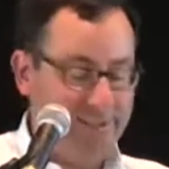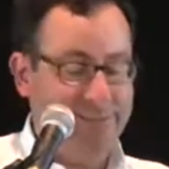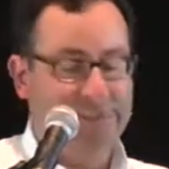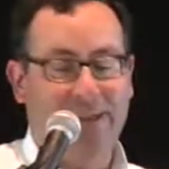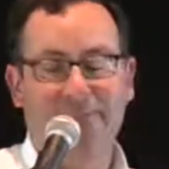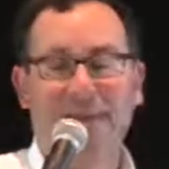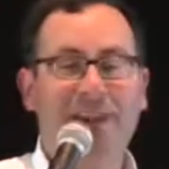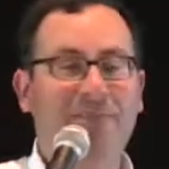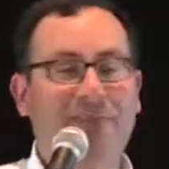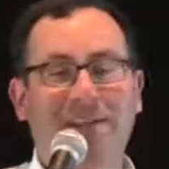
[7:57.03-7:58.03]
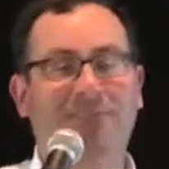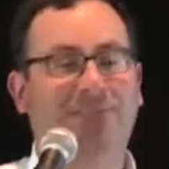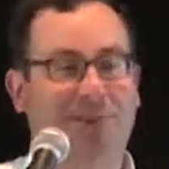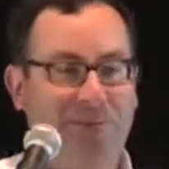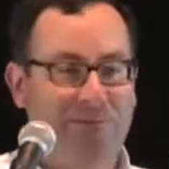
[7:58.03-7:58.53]
This is a
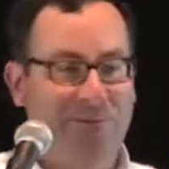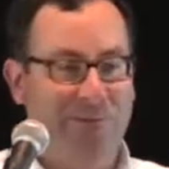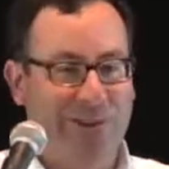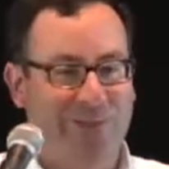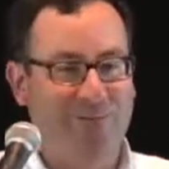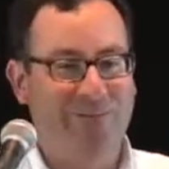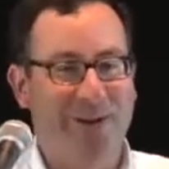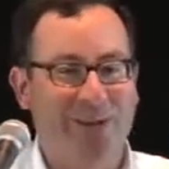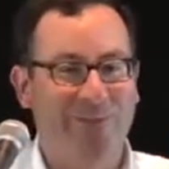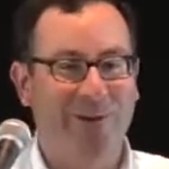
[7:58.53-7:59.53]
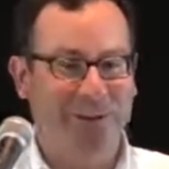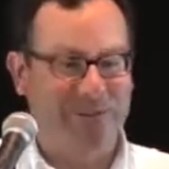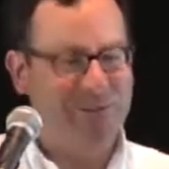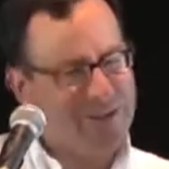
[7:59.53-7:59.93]
manifesto, if you will, for my book and